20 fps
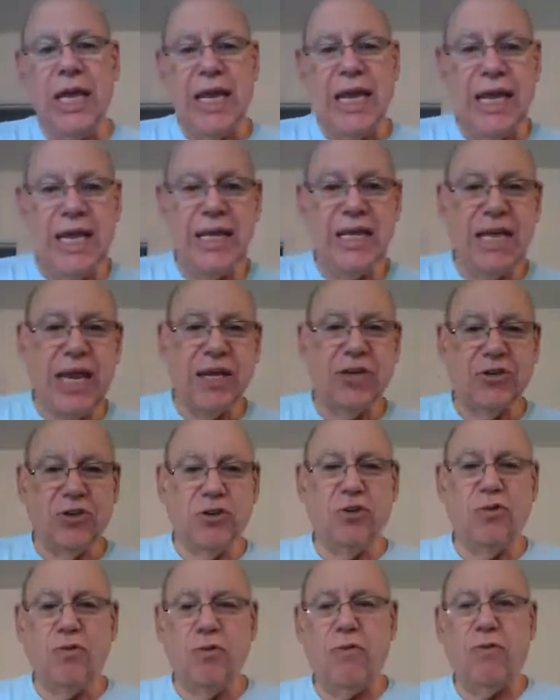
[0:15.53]
indexed
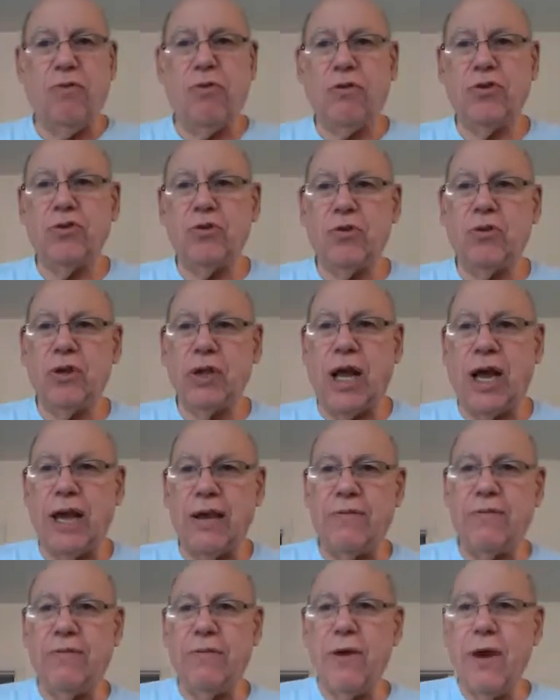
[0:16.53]
universal
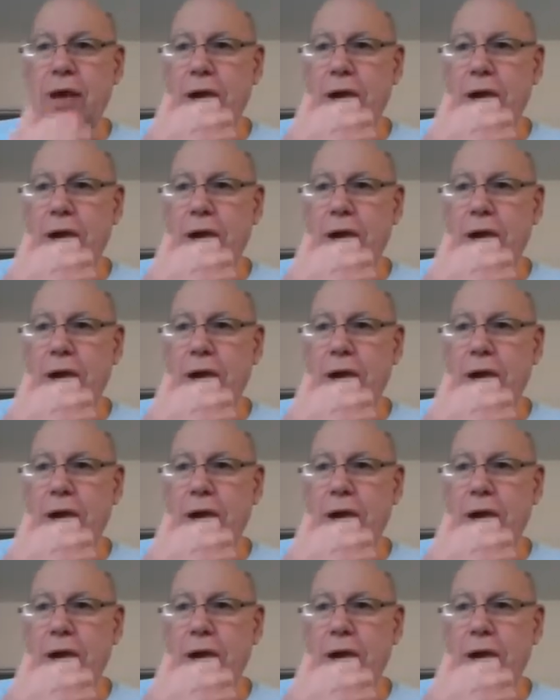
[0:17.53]
life